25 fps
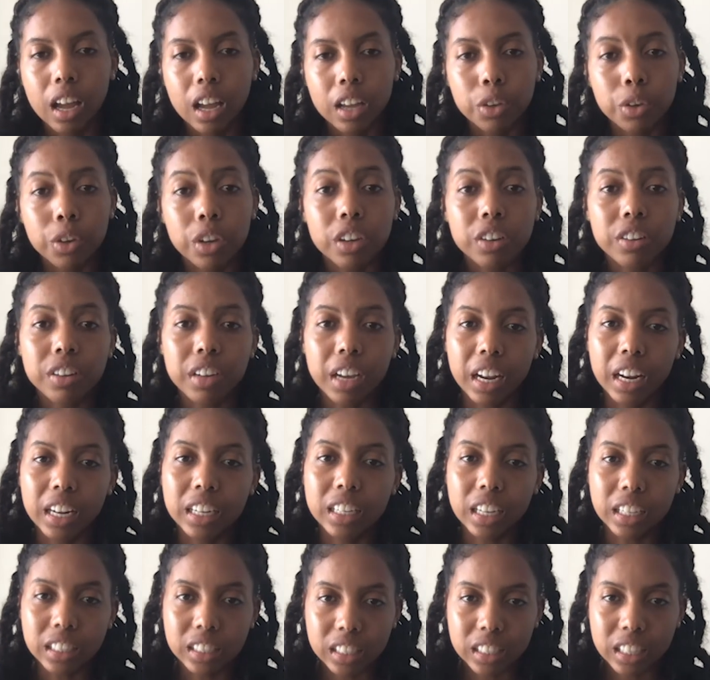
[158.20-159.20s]
You can create a
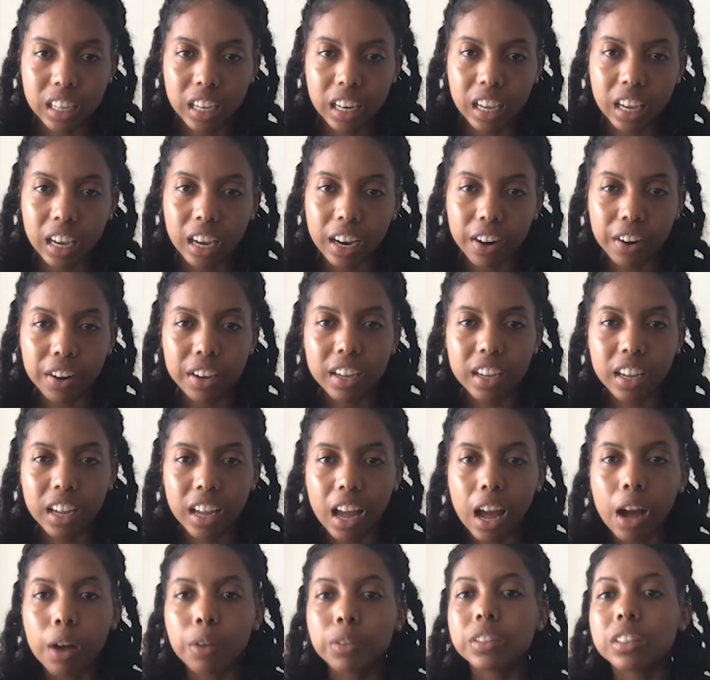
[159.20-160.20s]
designated area
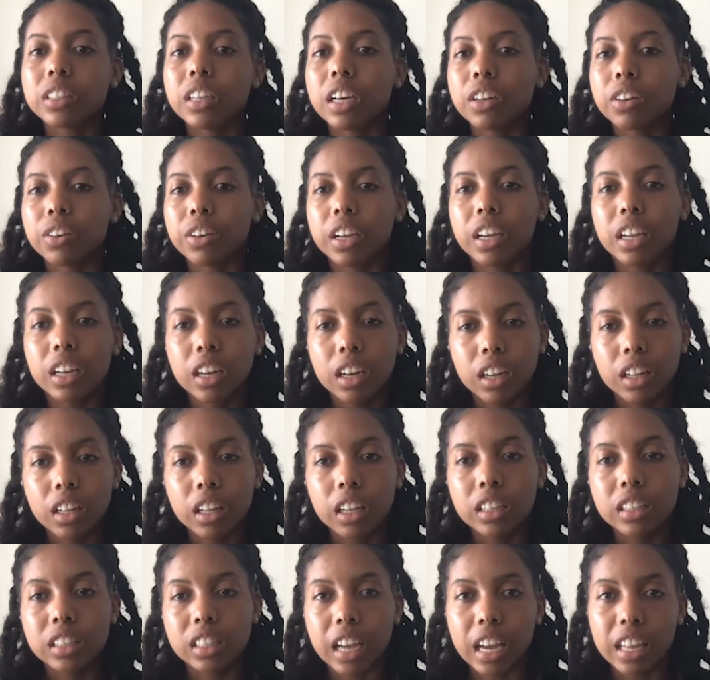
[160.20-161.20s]
outside or
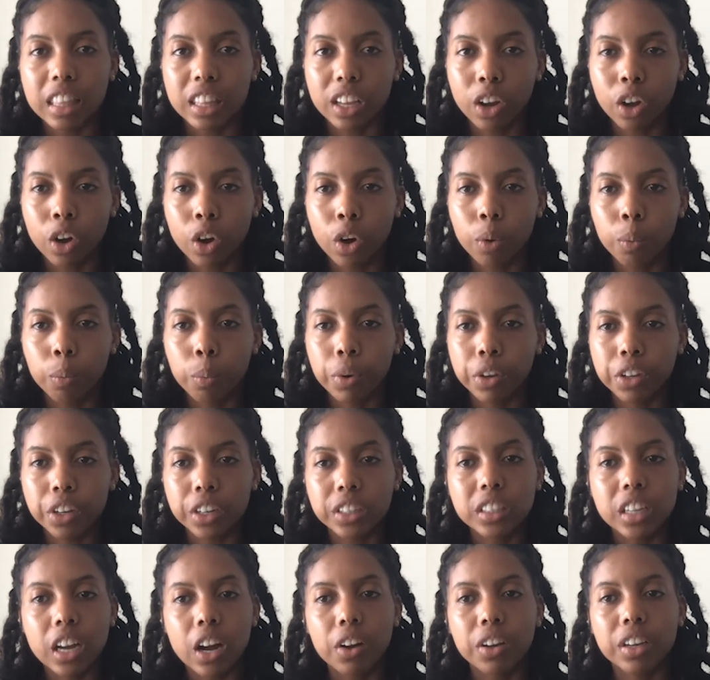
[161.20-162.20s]
inside the home where your
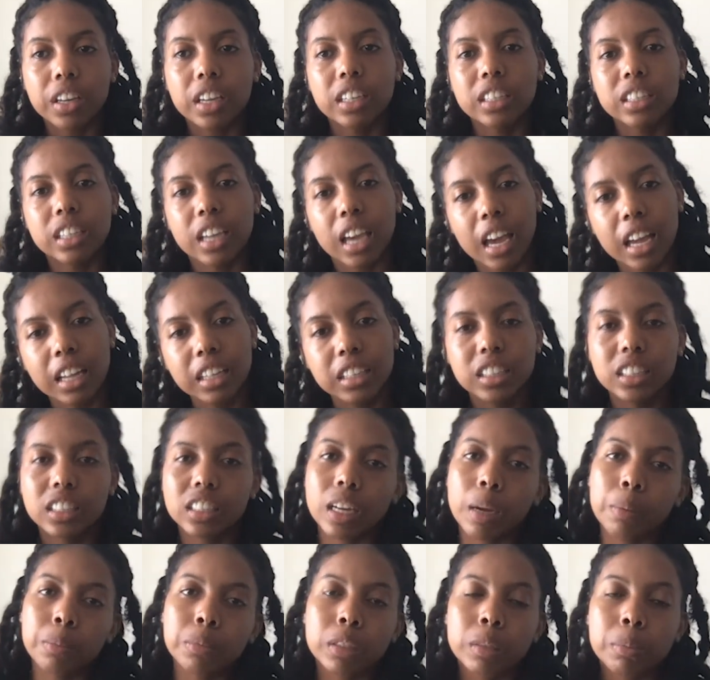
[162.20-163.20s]
child can dance,
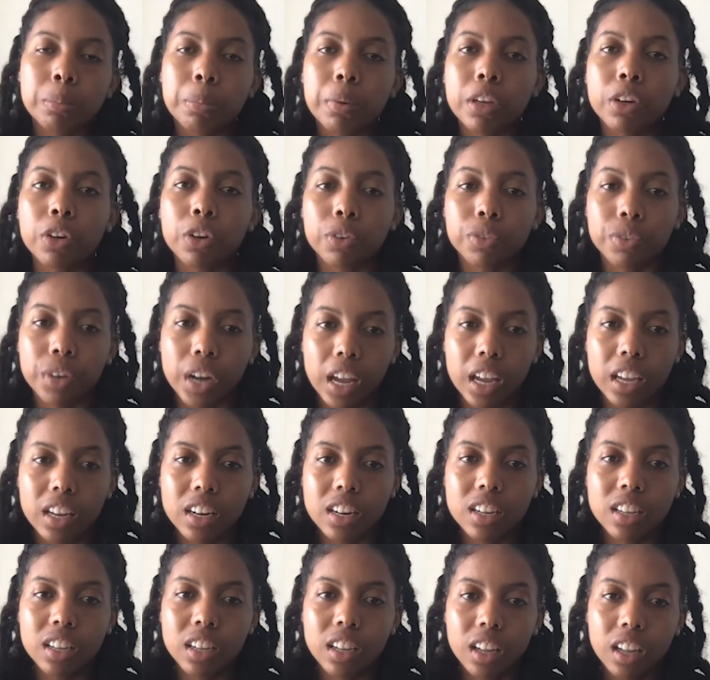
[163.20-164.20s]
jump, spin, or
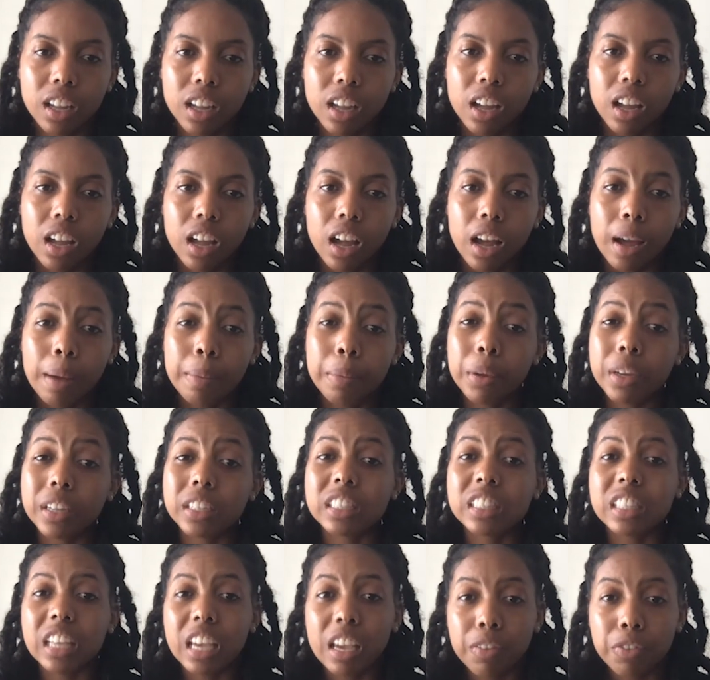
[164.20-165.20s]
run. You can
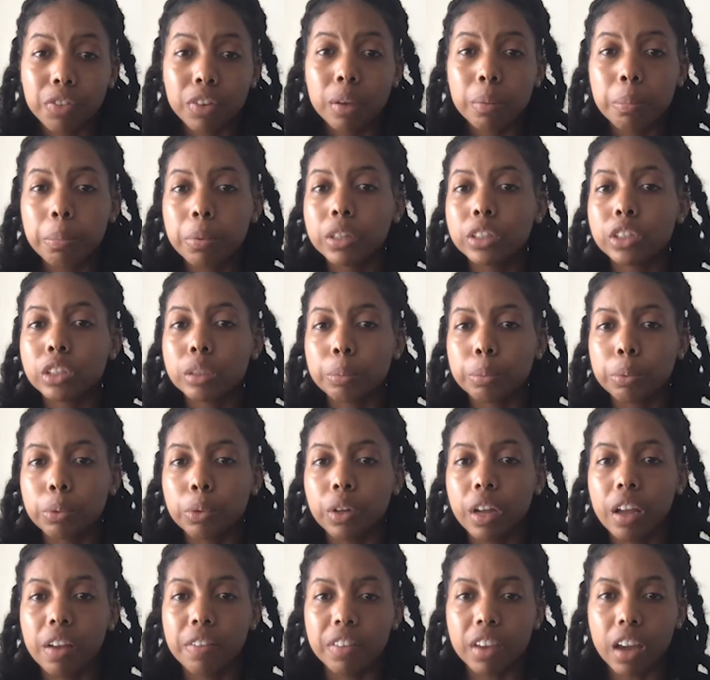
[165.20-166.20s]
safely push or pull
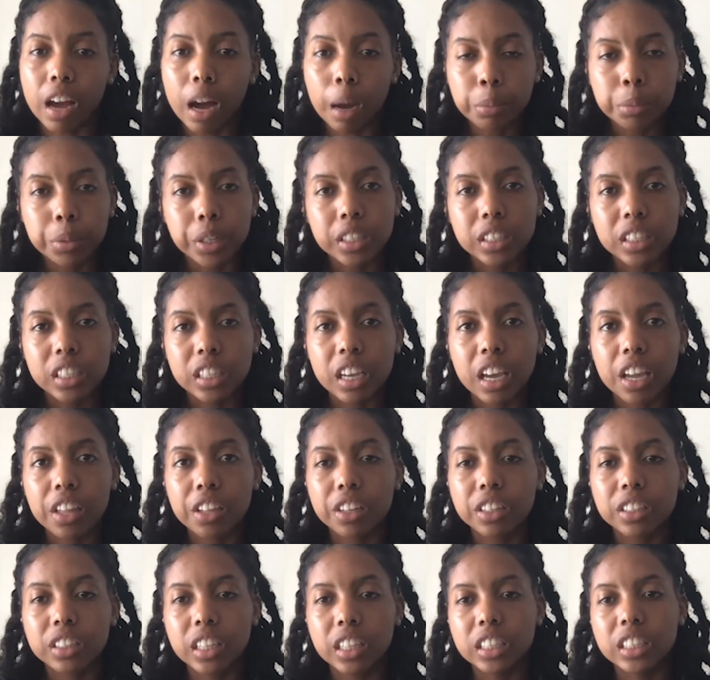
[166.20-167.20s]
heavy objects
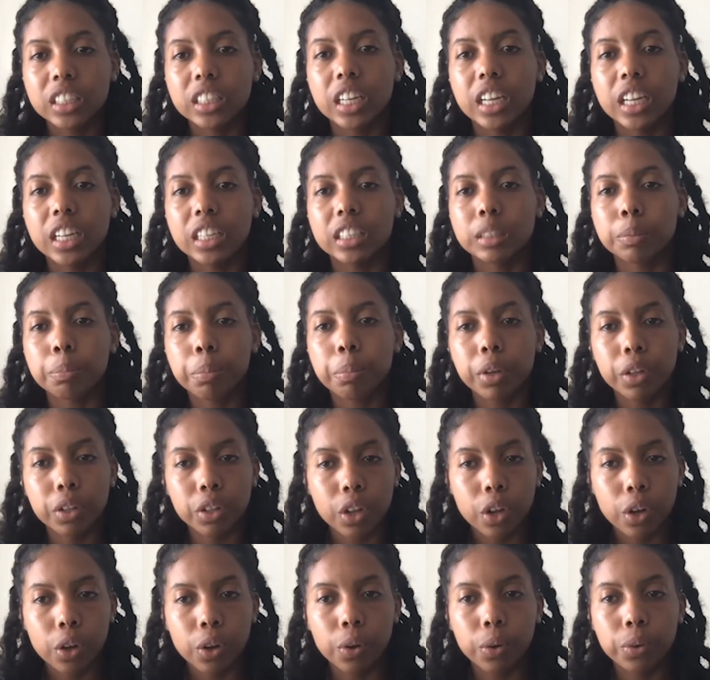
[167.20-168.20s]
together, such as
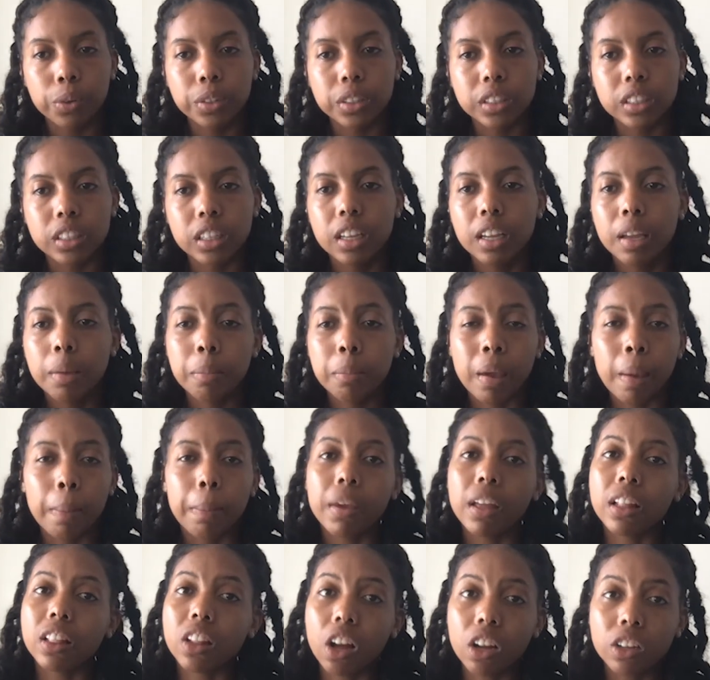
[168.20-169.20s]
pillows, maybe
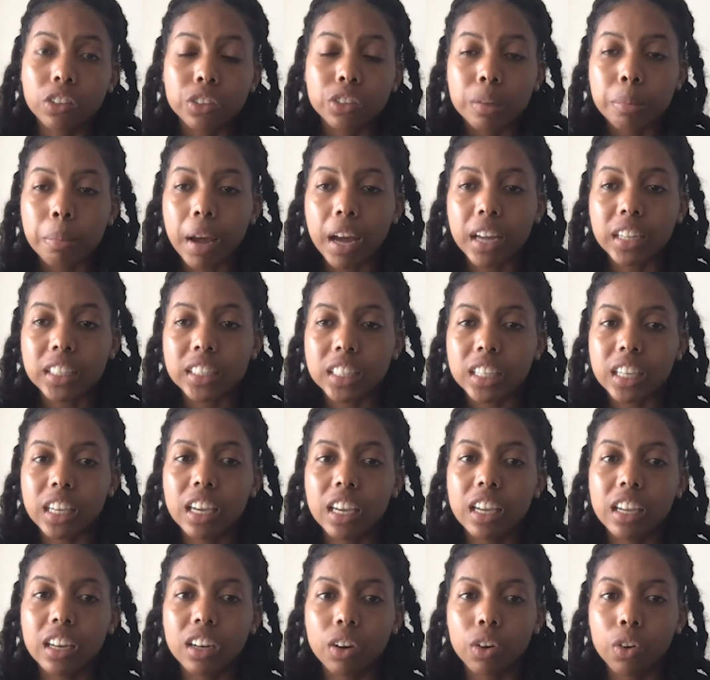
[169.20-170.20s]
a laundry
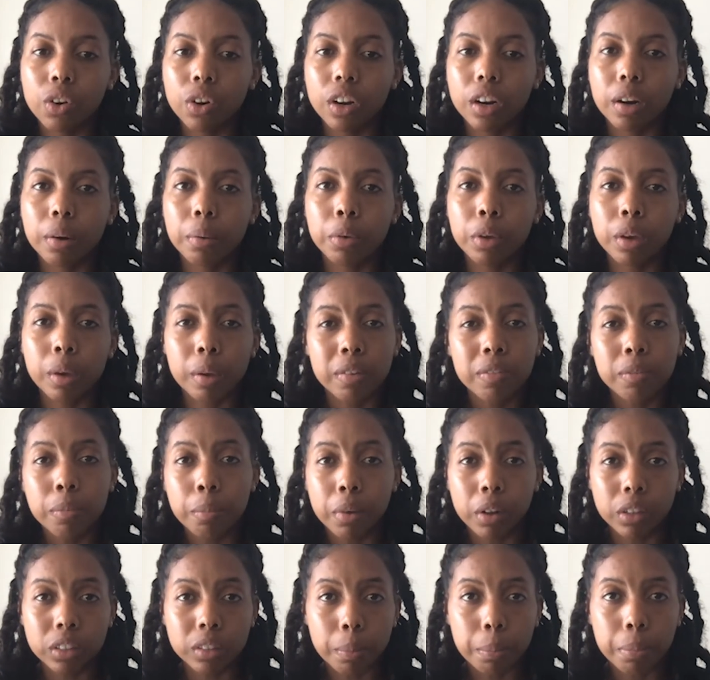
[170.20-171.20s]
basket, or you can even
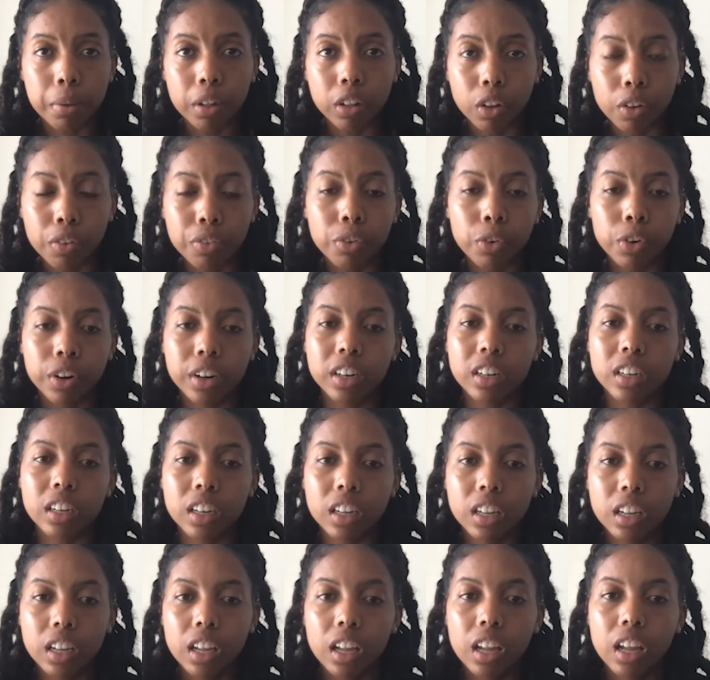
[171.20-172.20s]
build a pillow
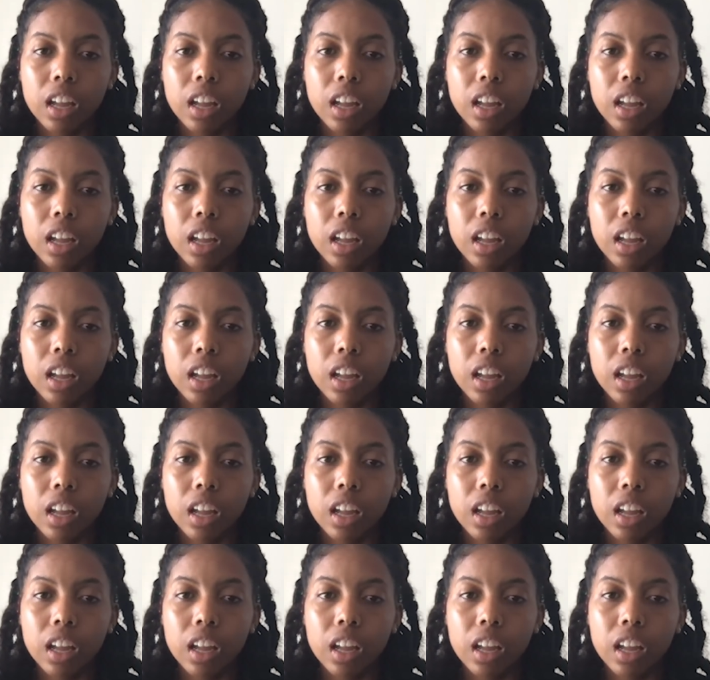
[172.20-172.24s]
fort.